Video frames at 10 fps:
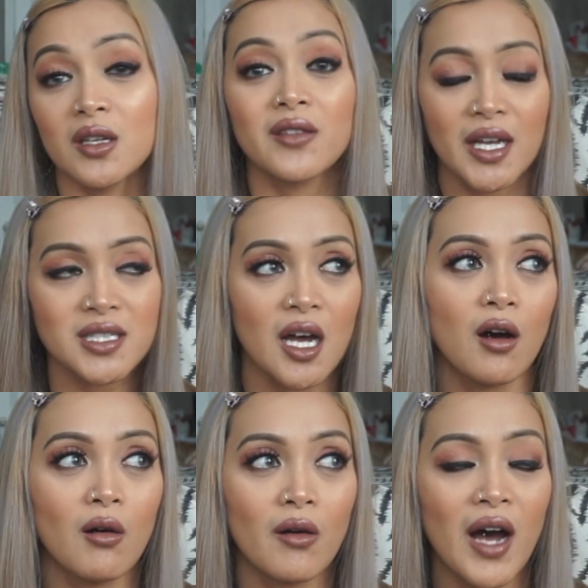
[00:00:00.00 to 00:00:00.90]
That's
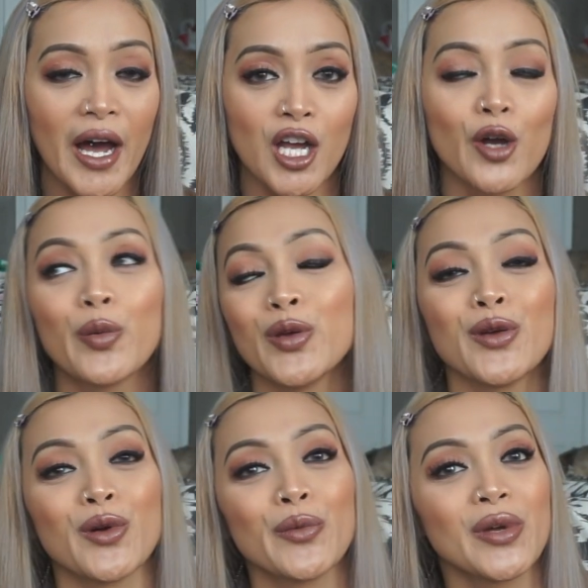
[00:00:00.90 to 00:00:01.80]
how high up we
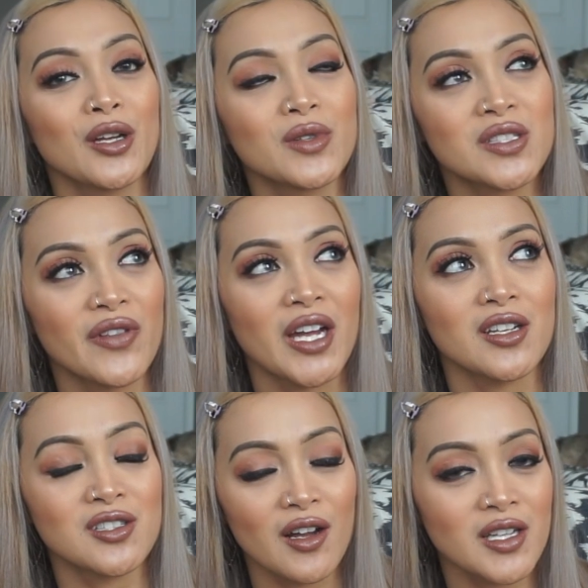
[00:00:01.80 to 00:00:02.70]
were, but it was fine.
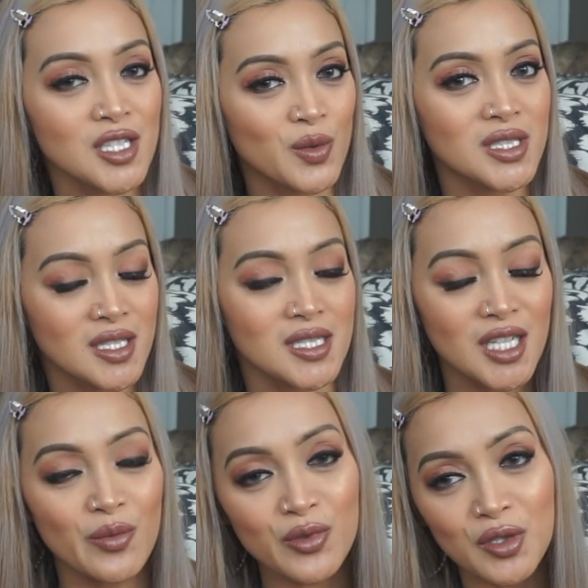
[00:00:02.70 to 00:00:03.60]
As long as I was in the
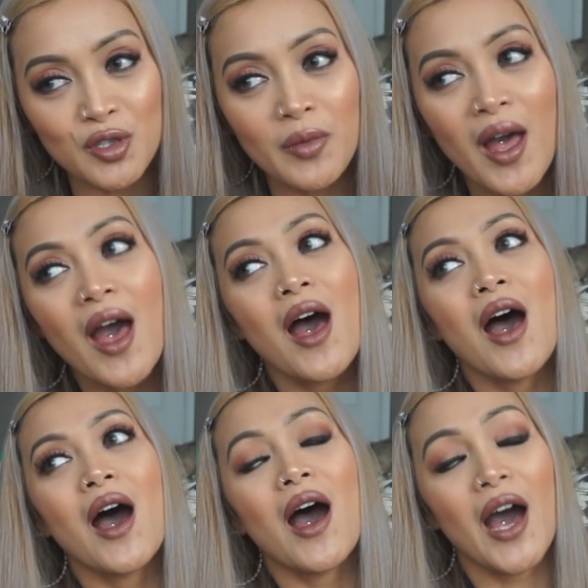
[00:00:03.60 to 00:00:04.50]
same room,
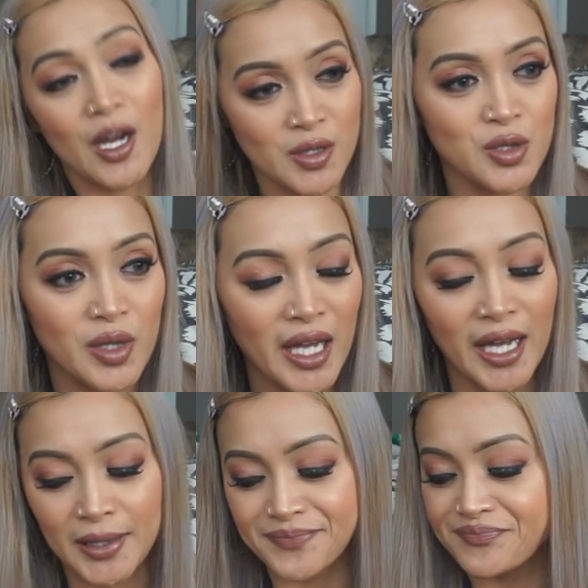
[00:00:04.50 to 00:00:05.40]
I was
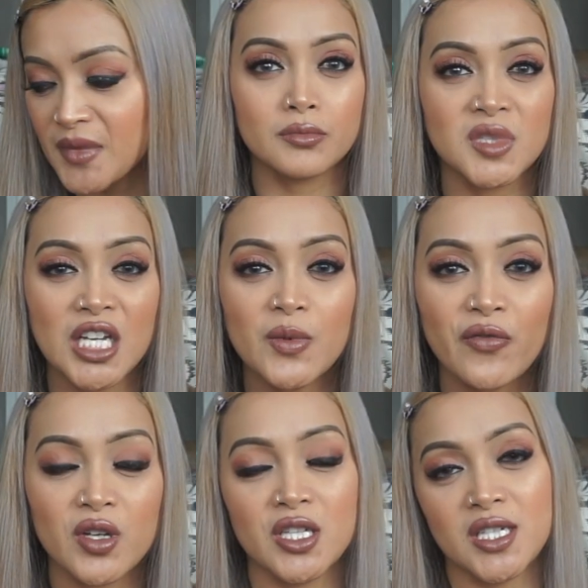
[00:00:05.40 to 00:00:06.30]
okay. Day
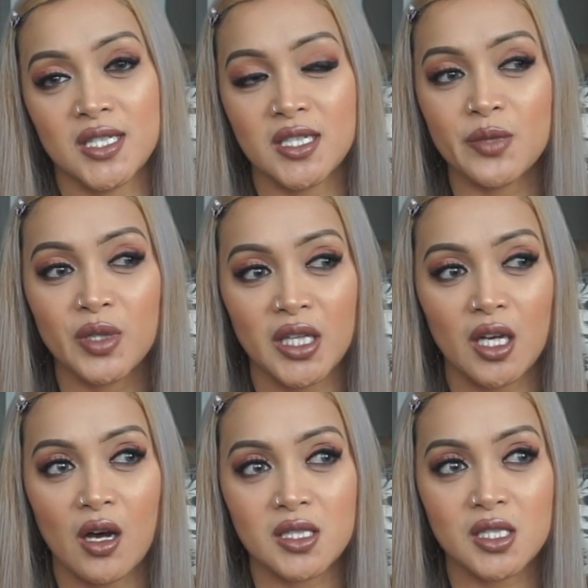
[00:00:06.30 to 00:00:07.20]
before the Justin
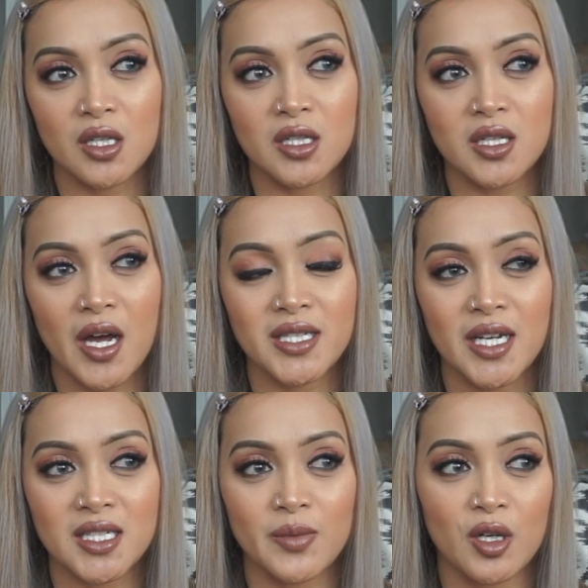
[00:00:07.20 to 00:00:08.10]
Timberlake concert, I
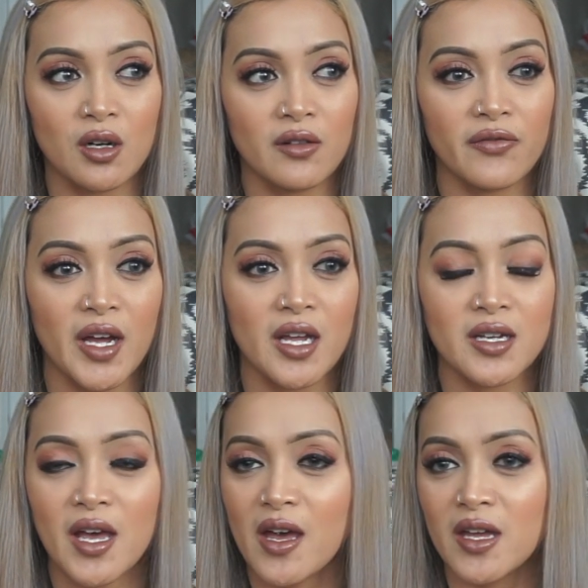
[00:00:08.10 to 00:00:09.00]
texted my
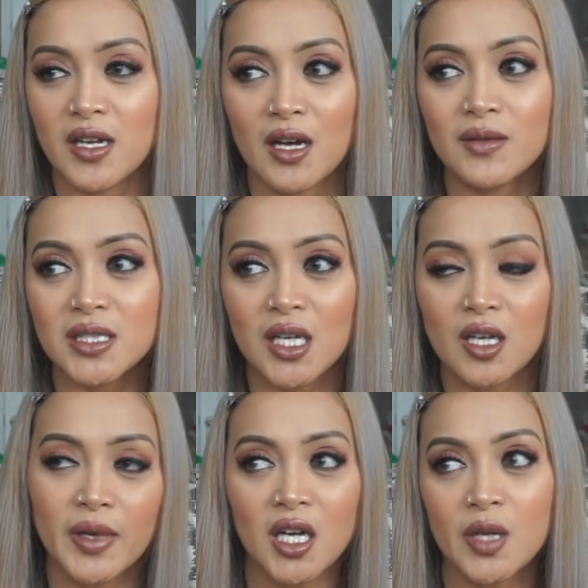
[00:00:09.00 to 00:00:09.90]
girlfriend and I was like,
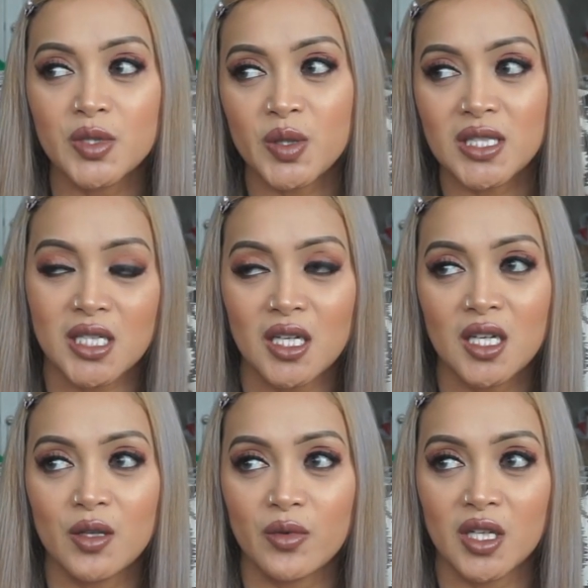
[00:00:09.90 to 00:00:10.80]
oh my god, I'm so
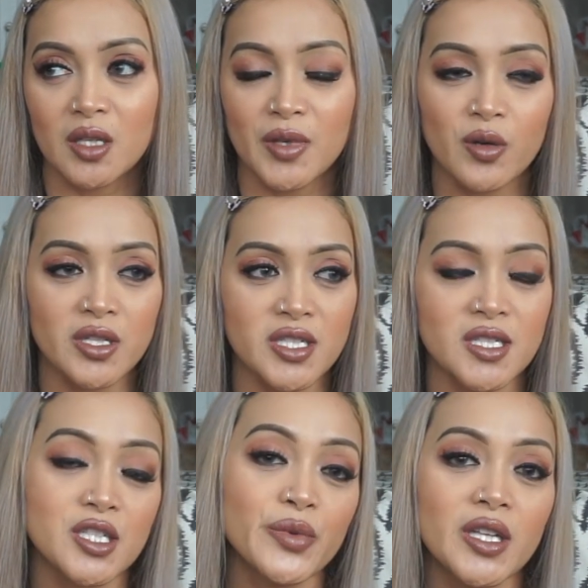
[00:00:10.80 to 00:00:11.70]
excited, we're gonna be going to
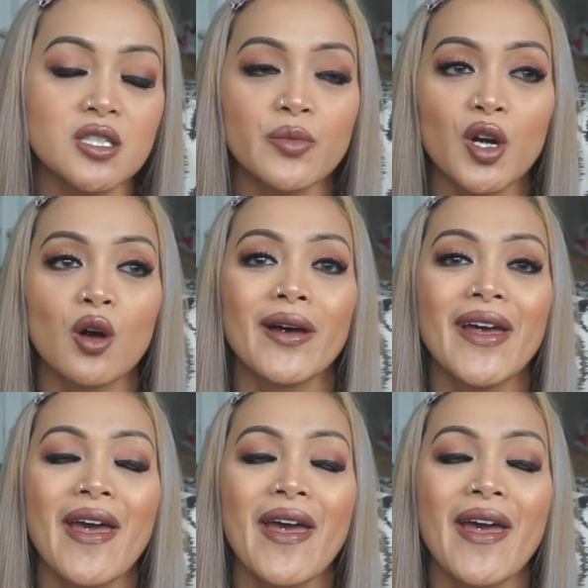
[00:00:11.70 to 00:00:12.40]
Justin Timberlake tomorrow.